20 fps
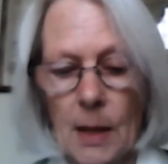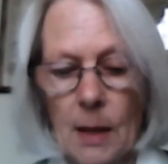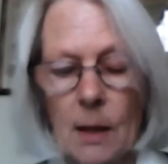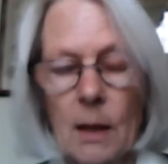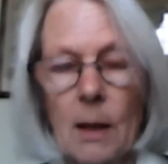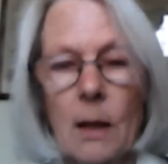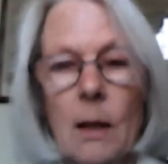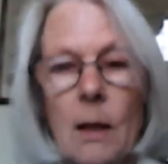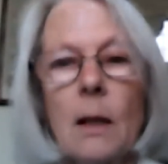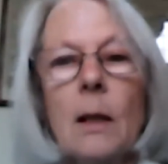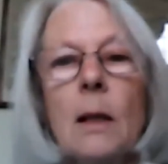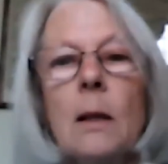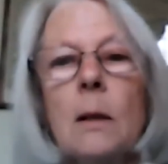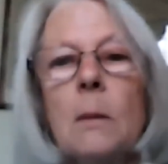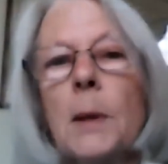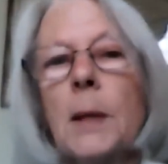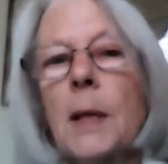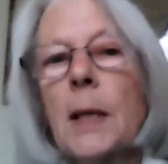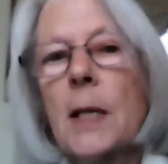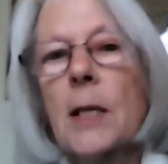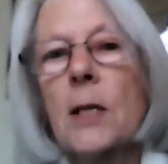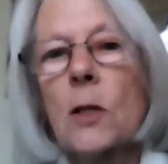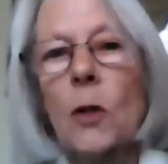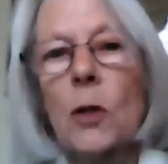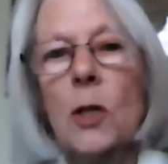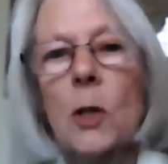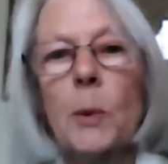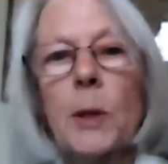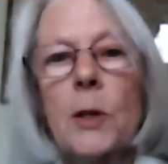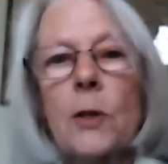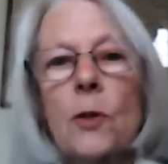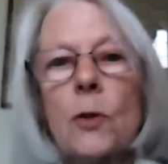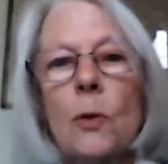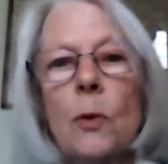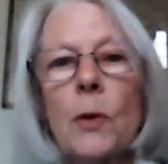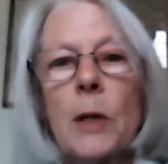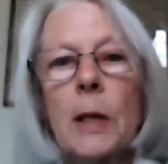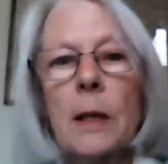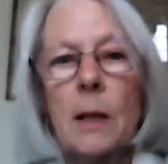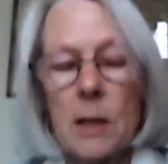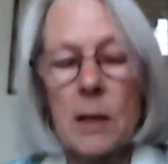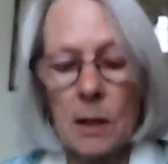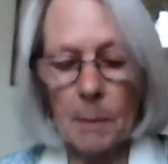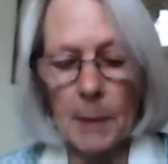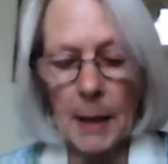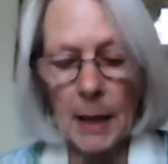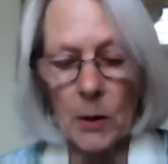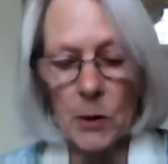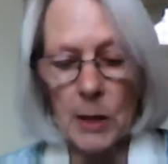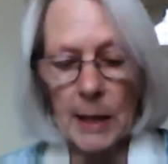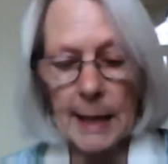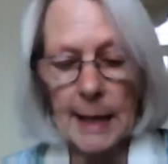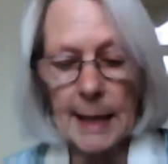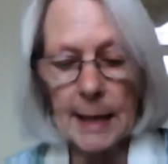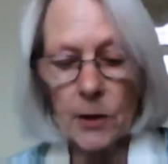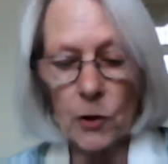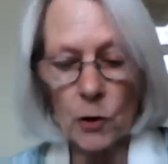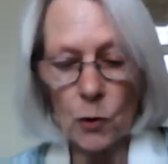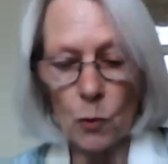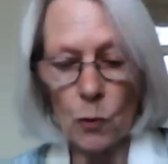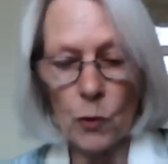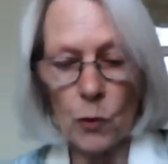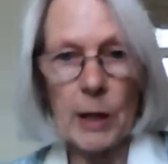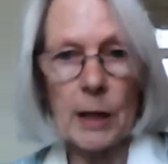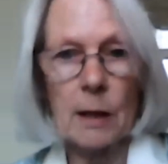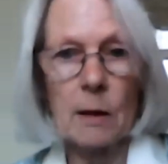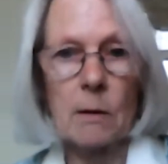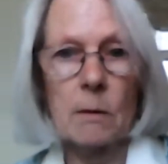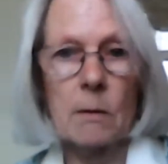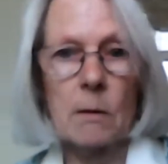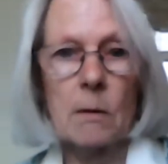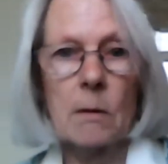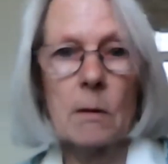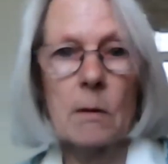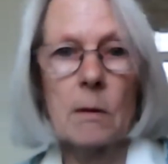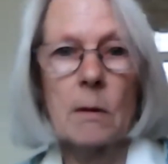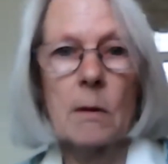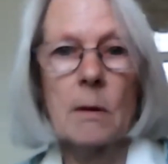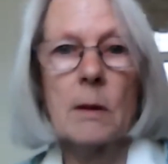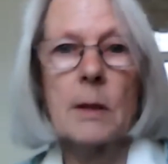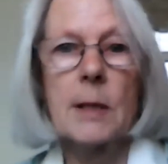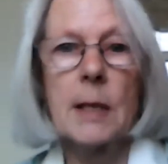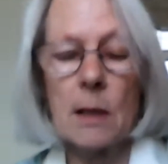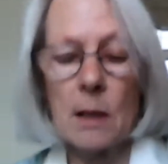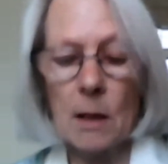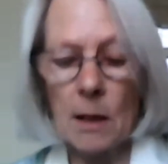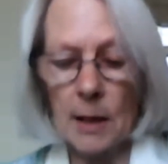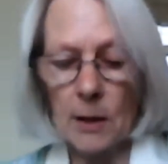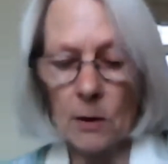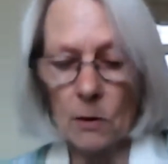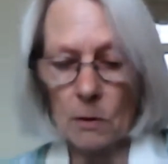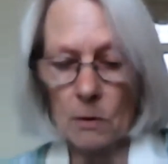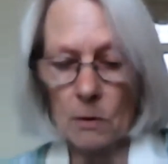But this is not a withdrawing that's about ignoring, denial.